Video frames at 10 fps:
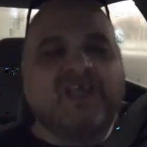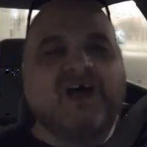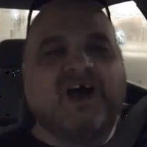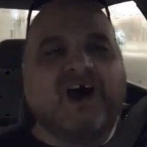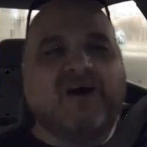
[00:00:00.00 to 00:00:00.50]

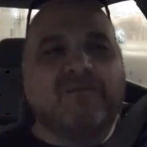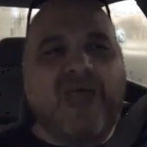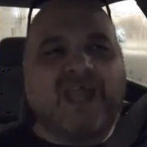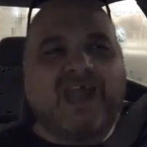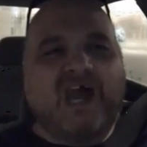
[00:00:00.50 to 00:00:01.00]
Uh,
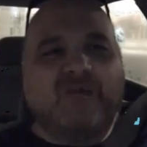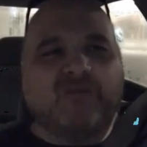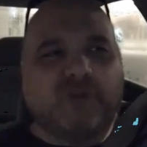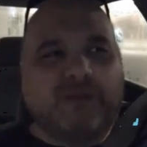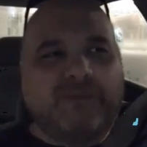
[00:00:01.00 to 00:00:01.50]
Matt and Kyle
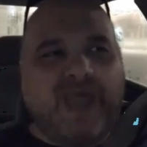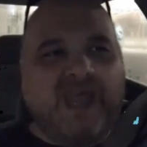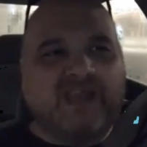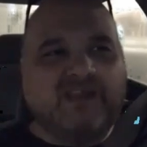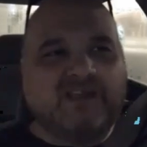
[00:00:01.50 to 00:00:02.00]
brought me back
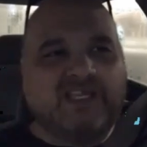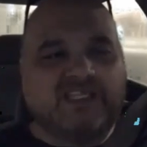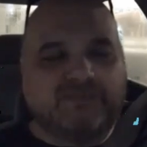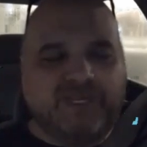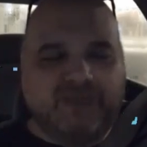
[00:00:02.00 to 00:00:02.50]

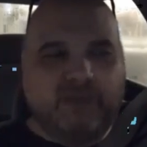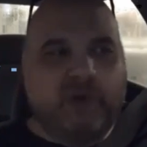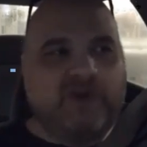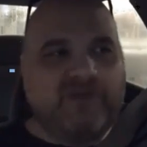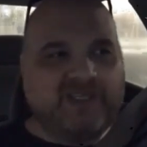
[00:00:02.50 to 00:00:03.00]
into
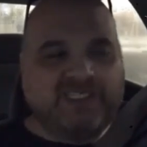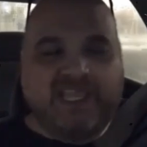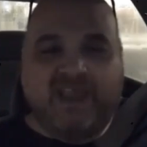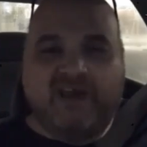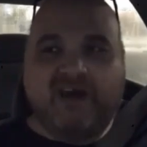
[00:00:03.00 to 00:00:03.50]
PWF as
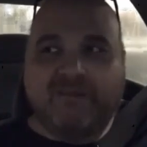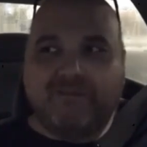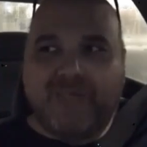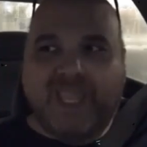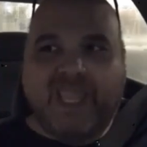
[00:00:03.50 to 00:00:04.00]
the uh,
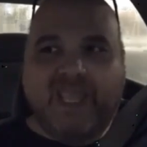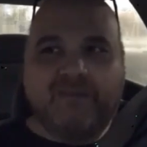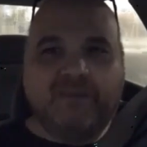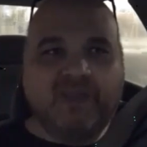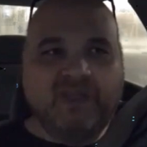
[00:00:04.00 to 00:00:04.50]

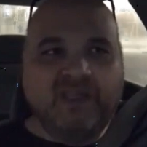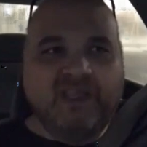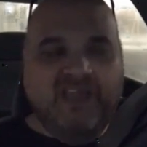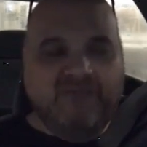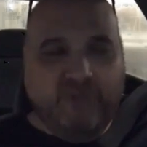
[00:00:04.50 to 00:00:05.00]
Mayhem
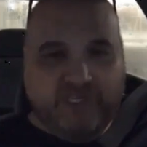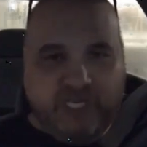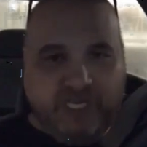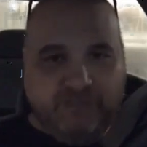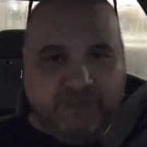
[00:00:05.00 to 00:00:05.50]
Heavyweight
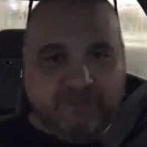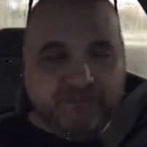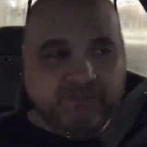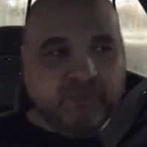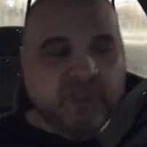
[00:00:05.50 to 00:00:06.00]
Champion,
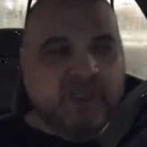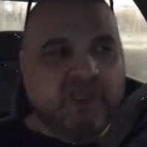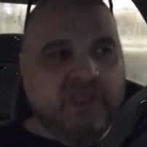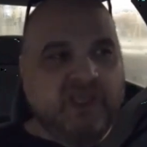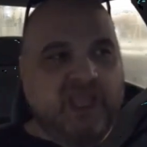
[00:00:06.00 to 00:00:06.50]

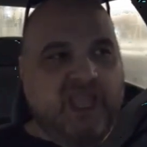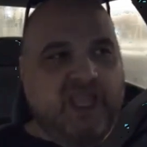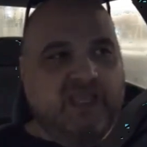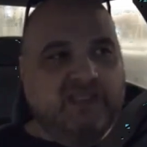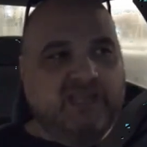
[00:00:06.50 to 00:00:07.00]

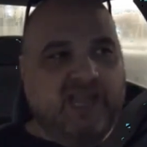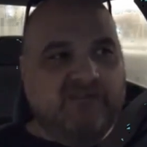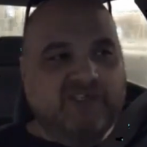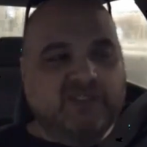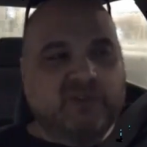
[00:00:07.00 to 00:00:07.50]
and I
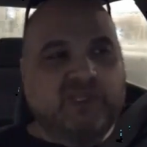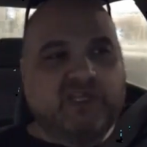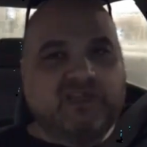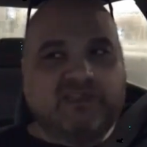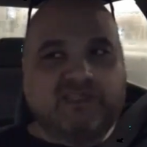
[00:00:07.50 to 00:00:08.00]
wrestled
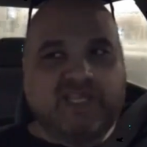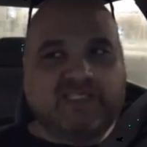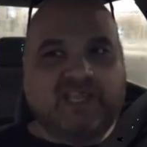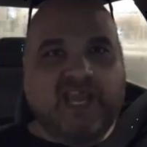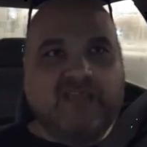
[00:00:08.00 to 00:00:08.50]
uh, nice
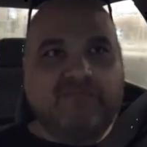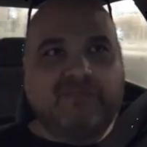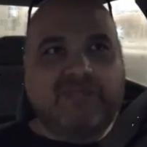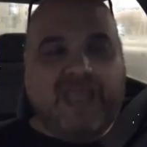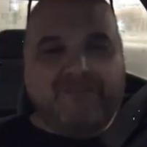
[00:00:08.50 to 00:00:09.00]
guy
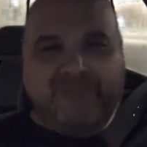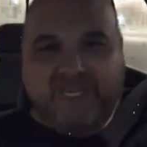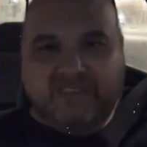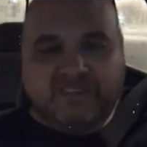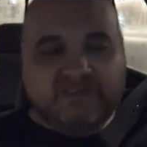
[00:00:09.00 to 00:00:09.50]
Matt
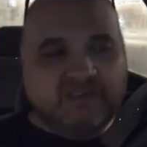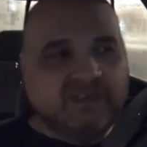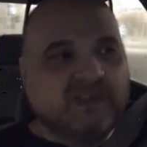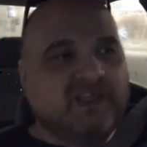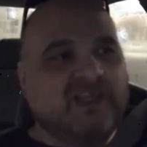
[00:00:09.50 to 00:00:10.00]
Peterson.
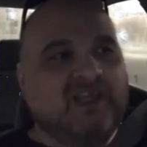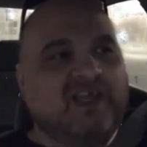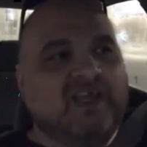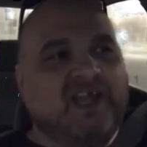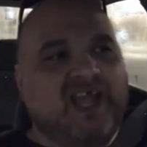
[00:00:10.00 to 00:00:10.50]

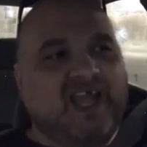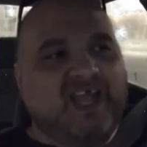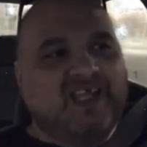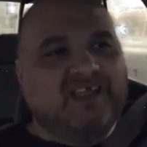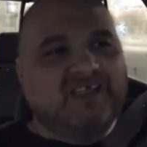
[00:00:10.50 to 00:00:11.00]

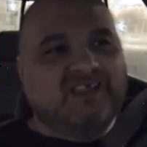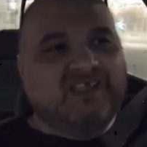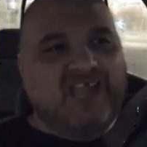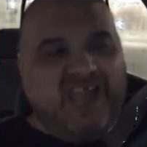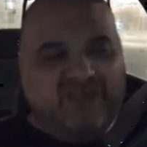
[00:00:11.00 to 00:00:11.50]
And
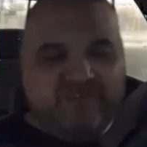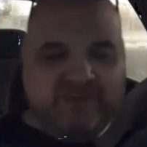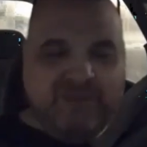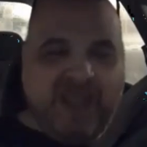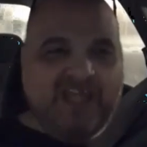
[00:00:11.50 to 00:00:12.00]
after
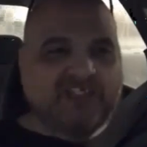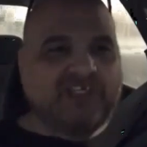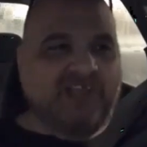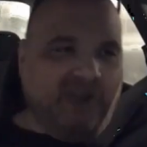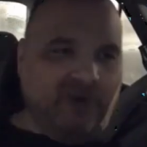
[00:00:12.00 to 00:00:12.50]
the match,
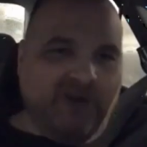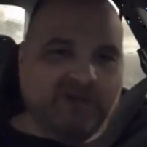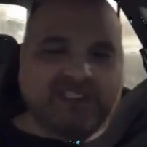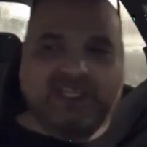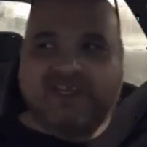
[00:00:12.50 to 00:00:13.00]
I go
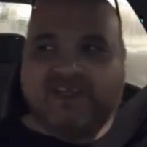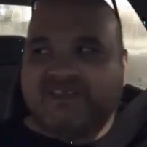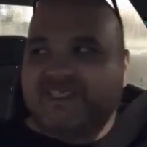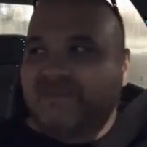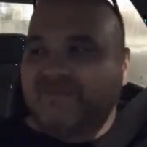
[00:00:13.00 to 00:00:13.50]

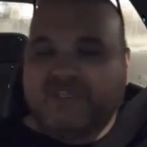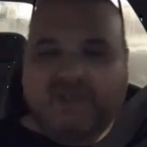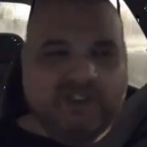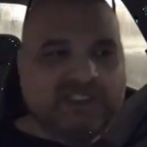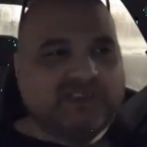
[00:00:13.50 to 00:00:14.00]
downstairs, and I'm, um, you
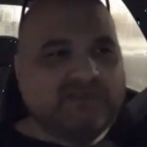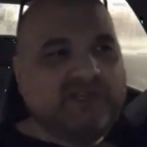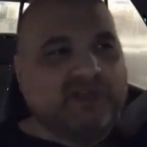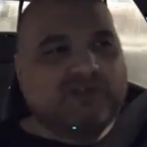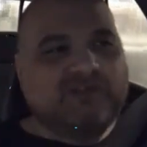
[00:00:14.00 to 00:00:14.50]
know, just you know,